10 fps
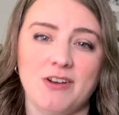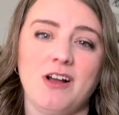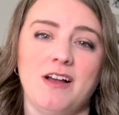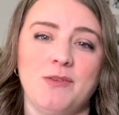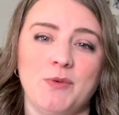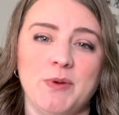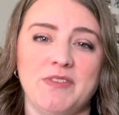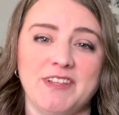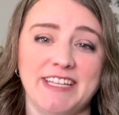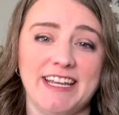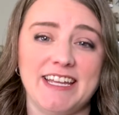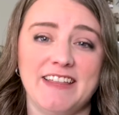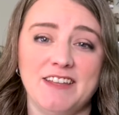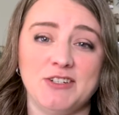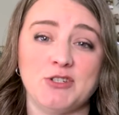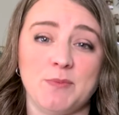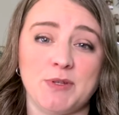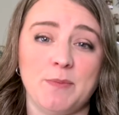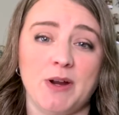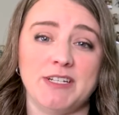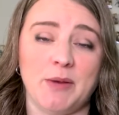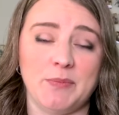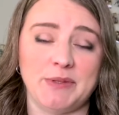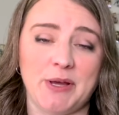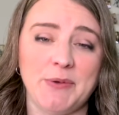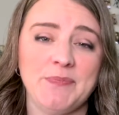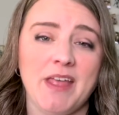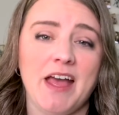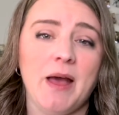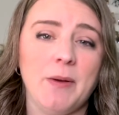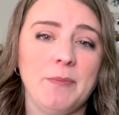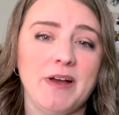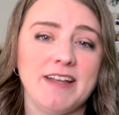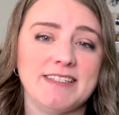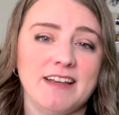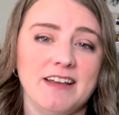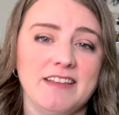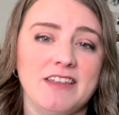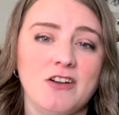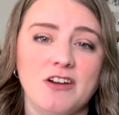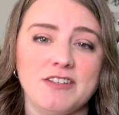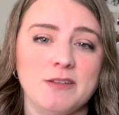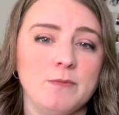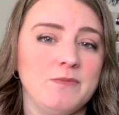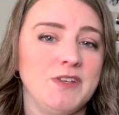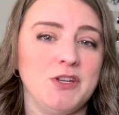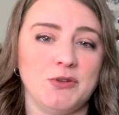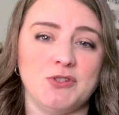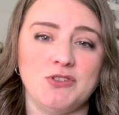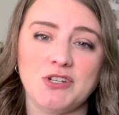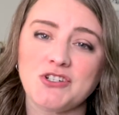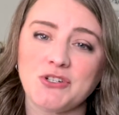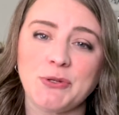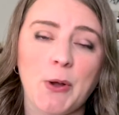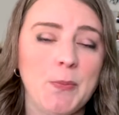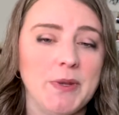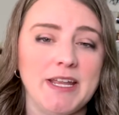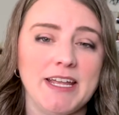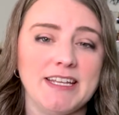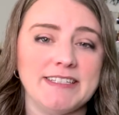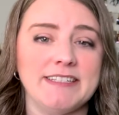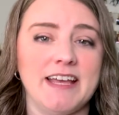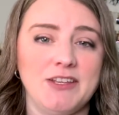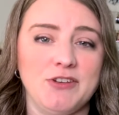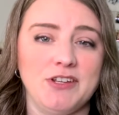I will put the link in the description bar down below. But there are some, traditional openings that you can